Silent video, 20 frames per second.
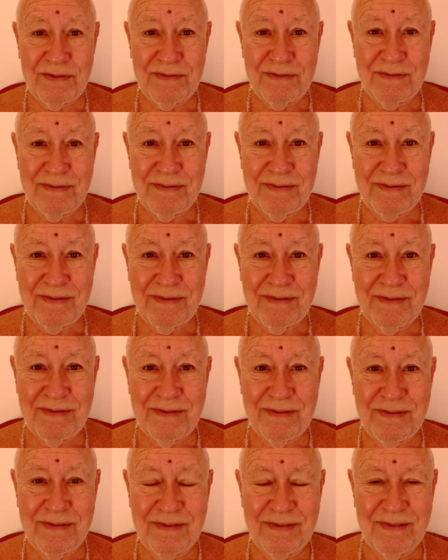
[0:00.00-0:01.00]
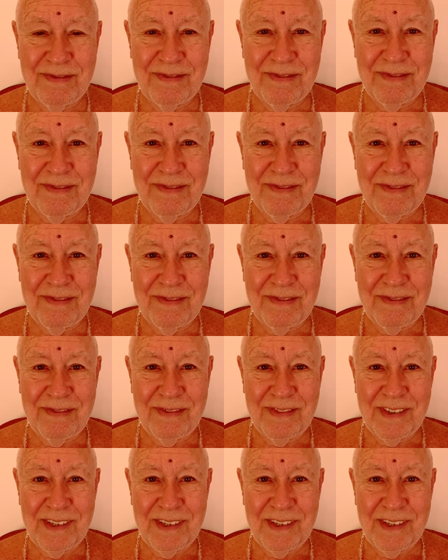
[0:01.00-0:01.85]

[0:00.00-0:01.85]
(no one is talking)